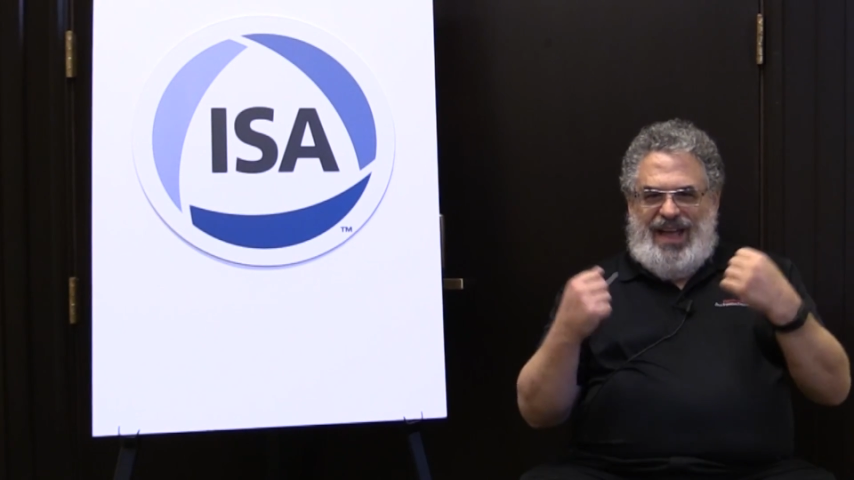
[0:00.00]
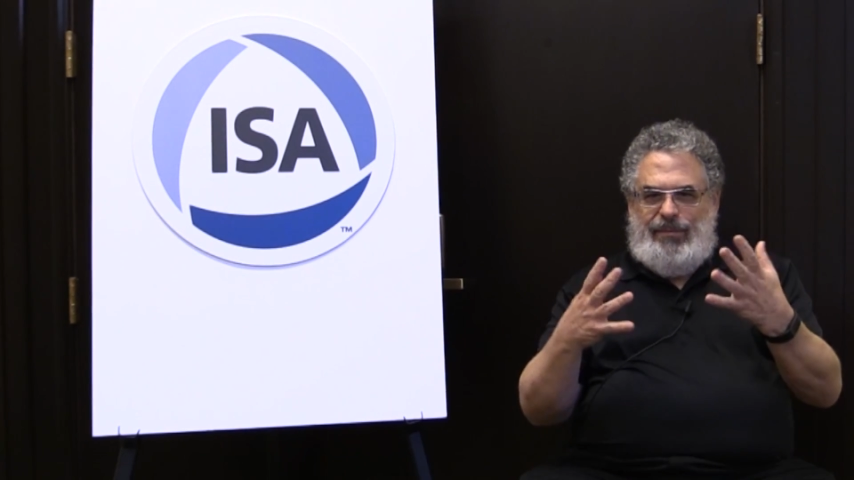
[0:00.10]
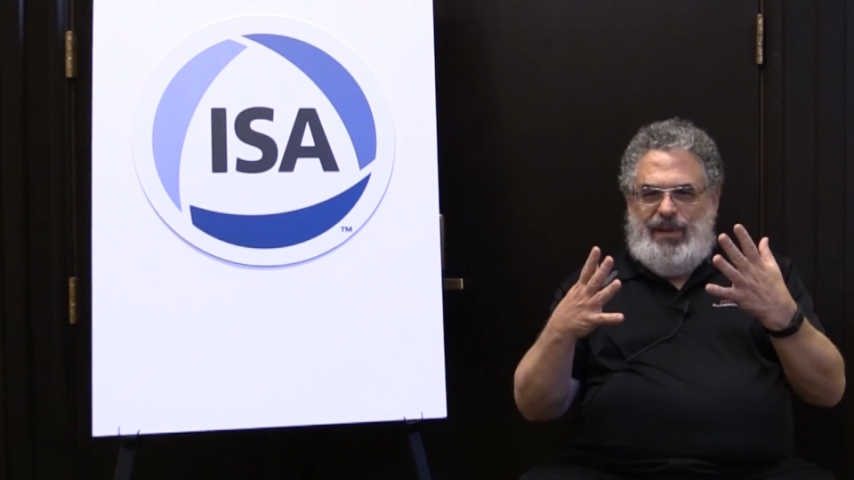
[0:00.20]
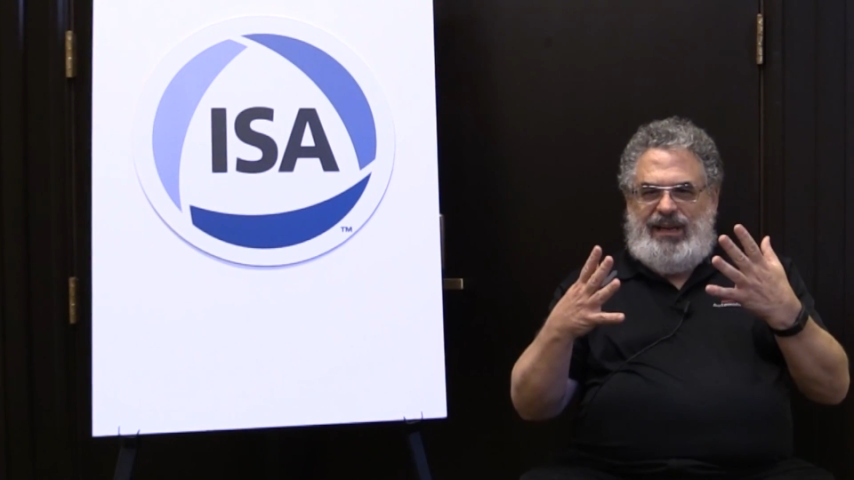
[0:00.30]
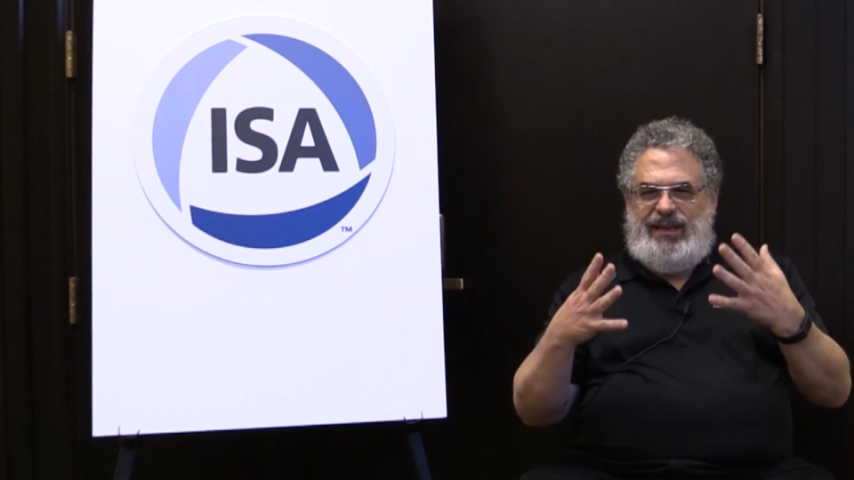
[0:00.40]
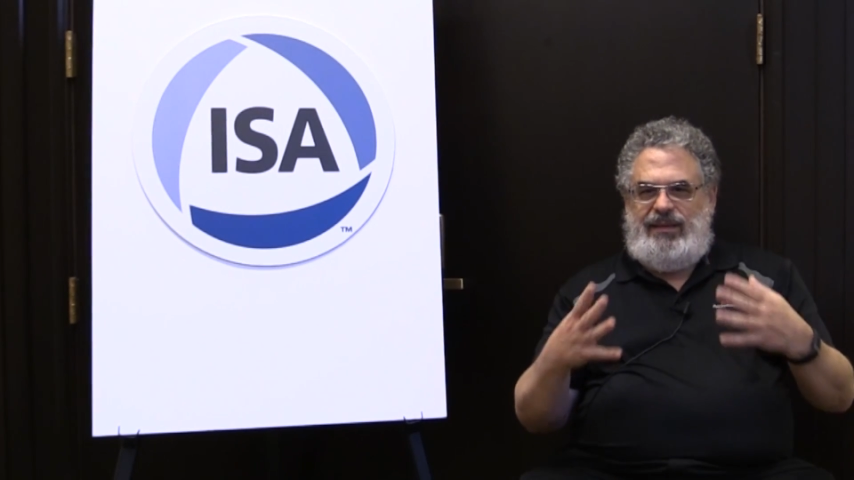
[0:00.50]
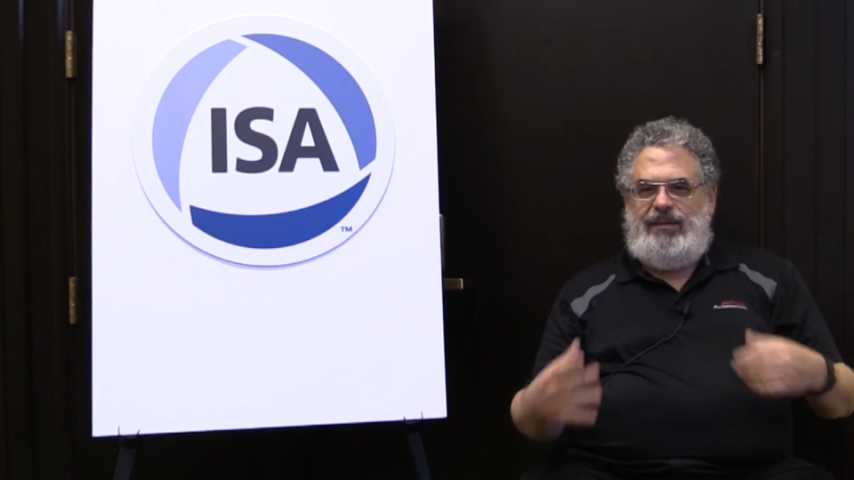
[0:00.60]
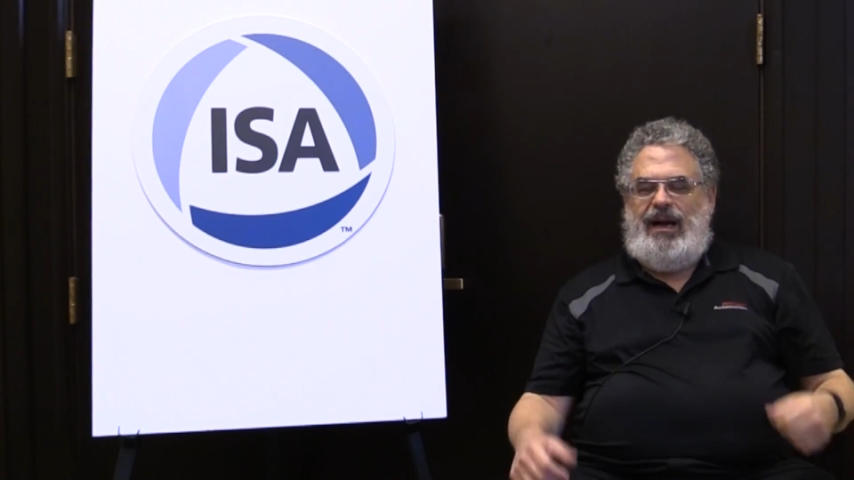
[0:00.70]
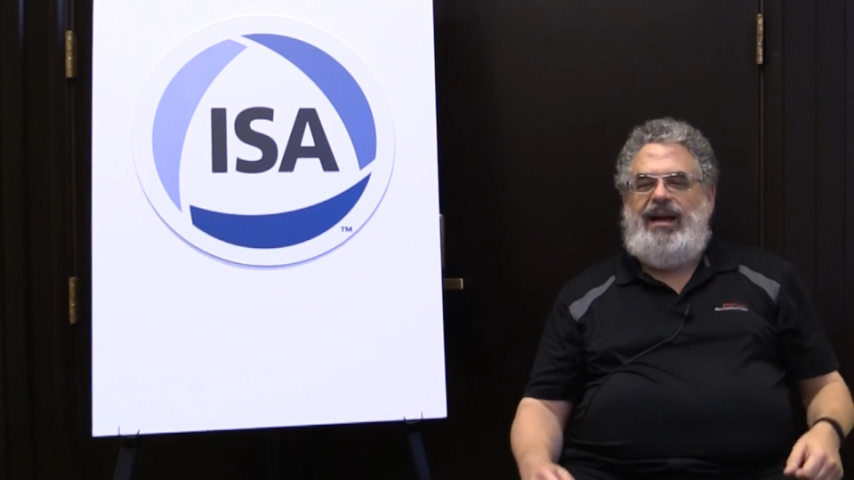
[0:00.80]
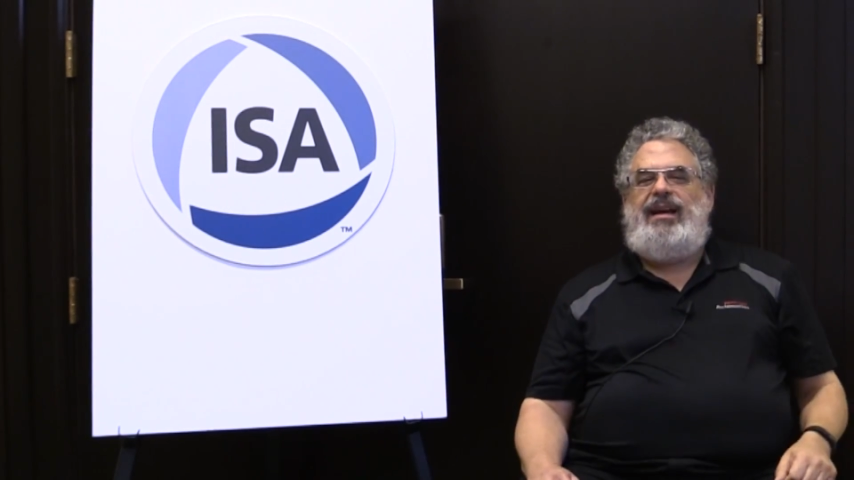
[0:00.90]
that many
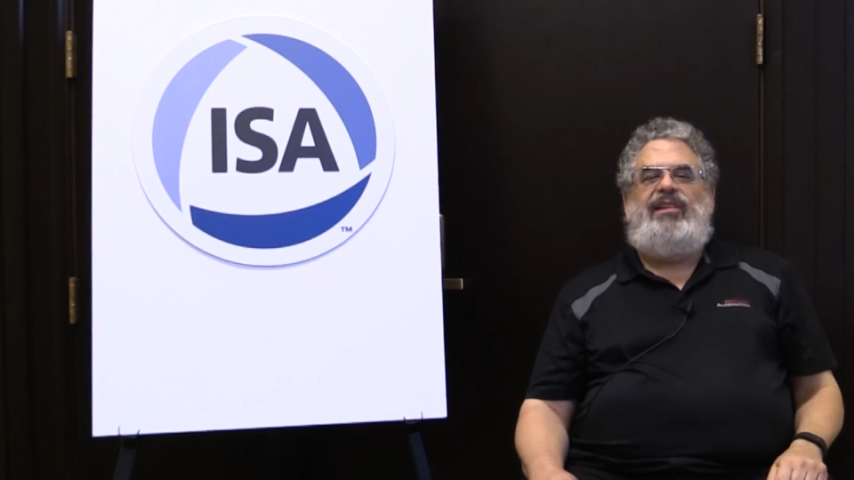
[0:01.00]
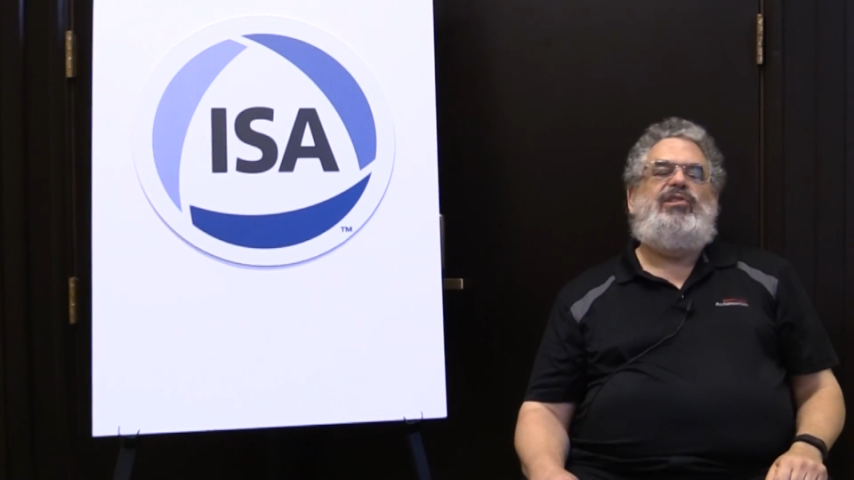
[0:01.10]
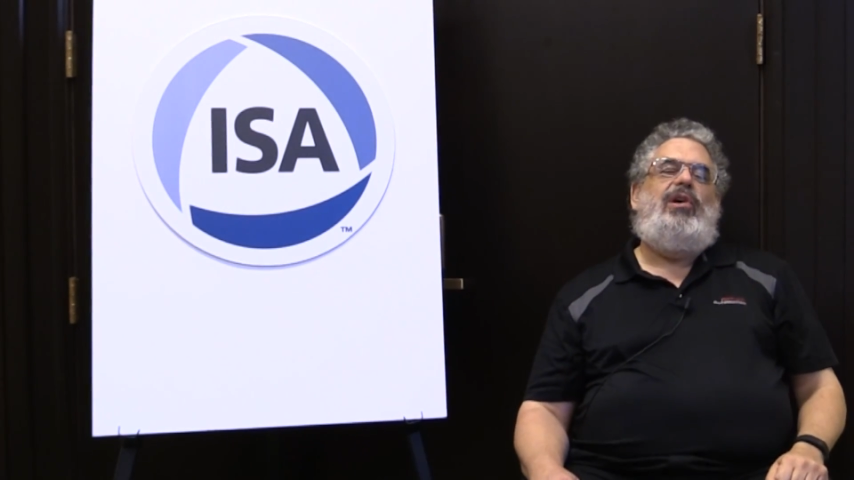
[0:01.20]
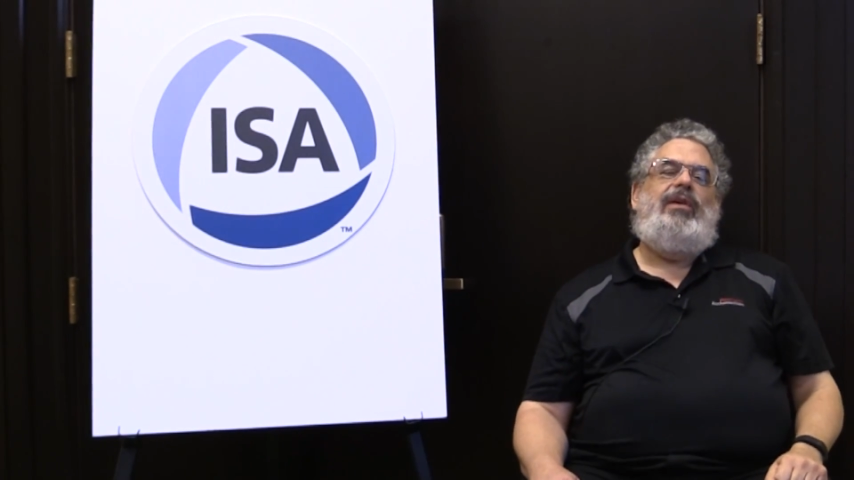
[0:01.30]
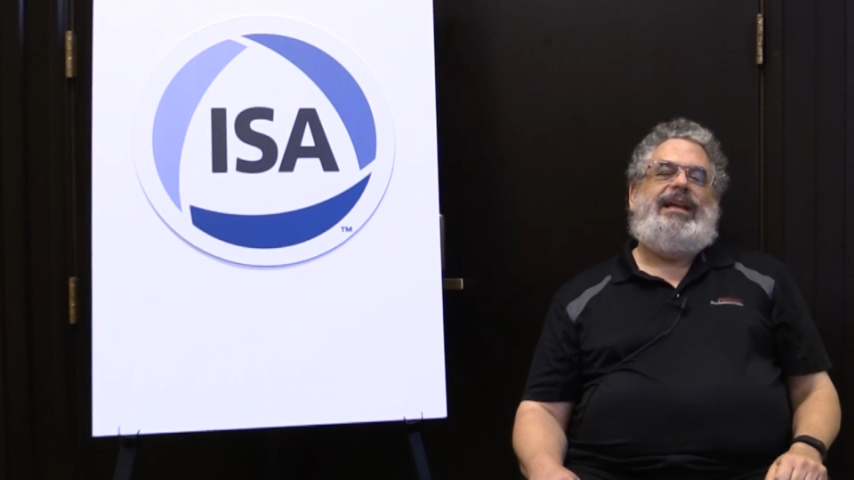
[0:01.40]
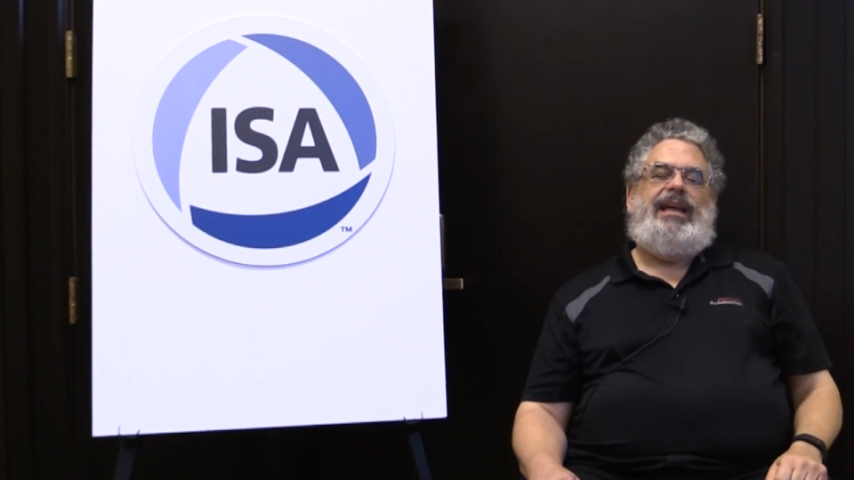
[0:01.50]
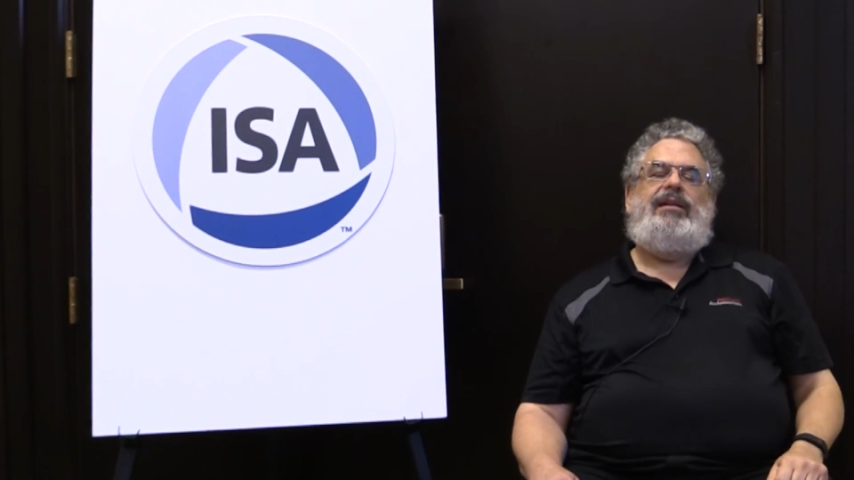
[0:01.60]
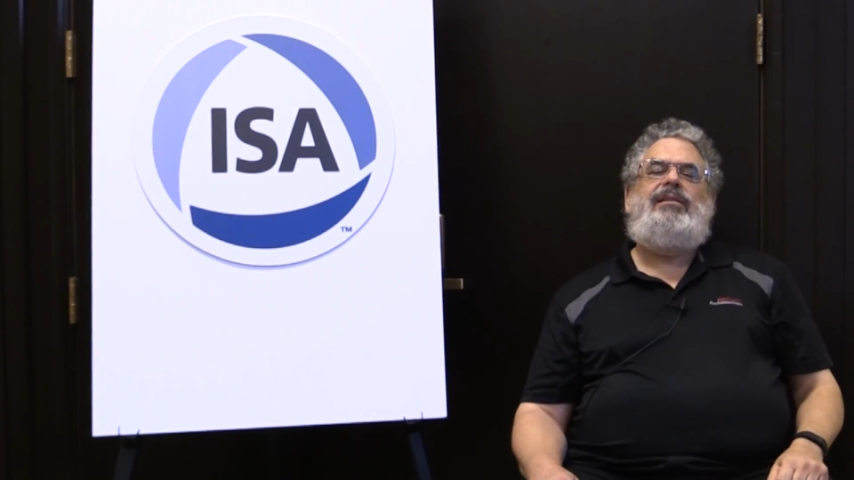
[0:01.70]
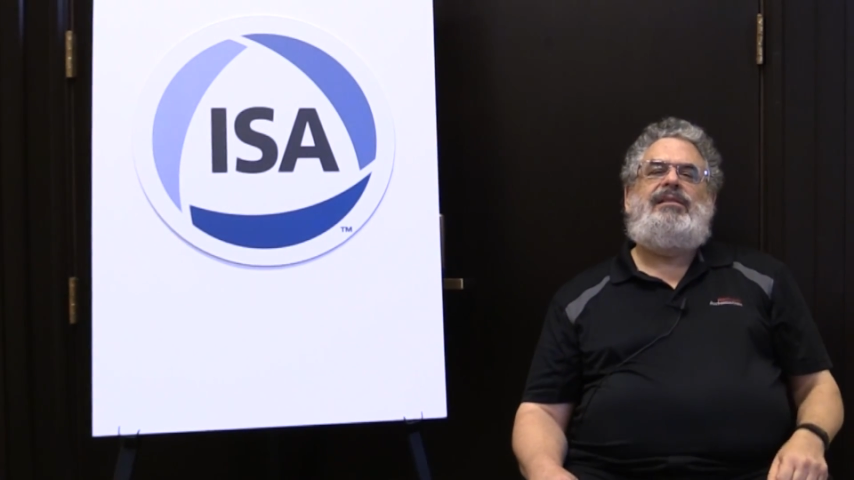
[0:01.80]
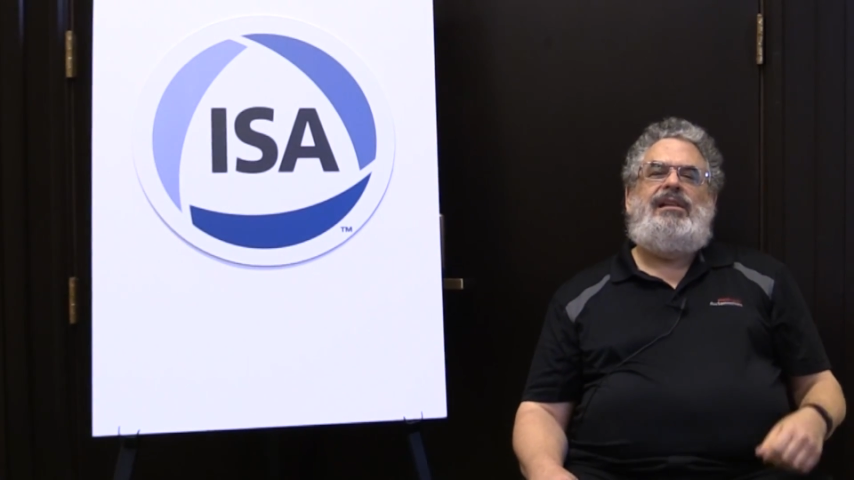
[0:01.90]
ions going in.